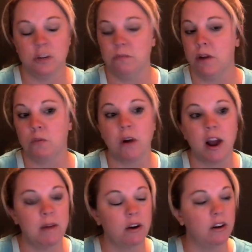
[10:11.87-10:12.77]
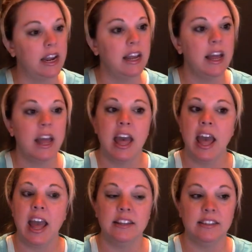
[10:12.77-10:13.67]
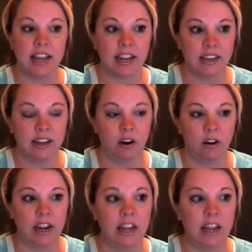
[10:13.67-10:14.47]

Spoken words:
both primary and secondary,